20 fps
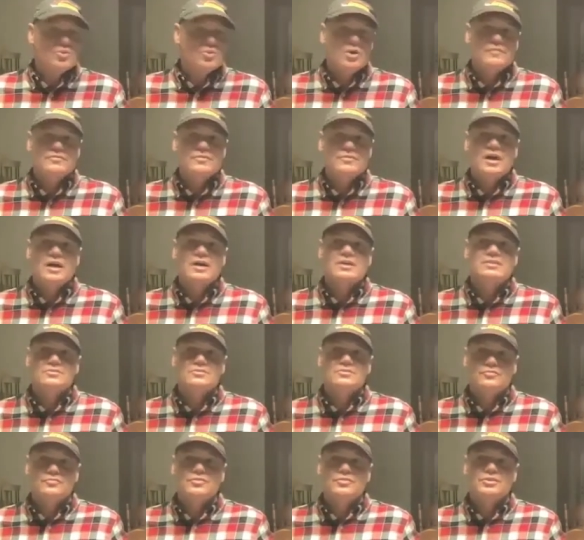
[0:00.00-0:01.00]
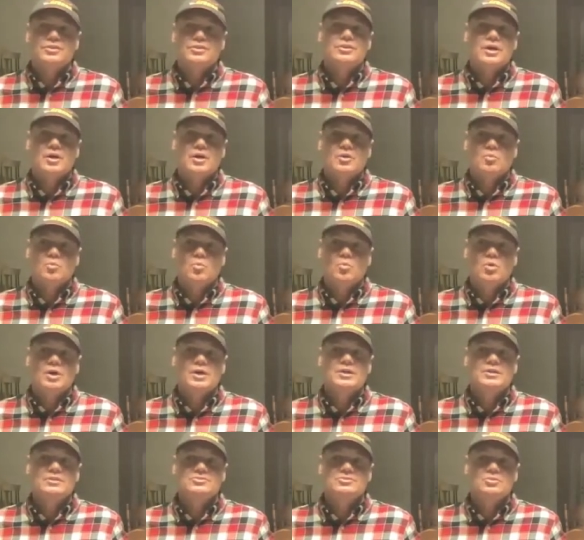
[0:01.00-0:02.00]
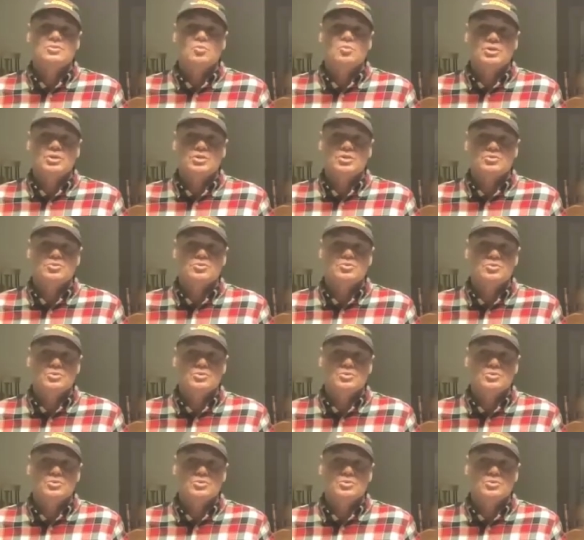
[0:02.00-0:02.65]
So I've got to figure out ways that we can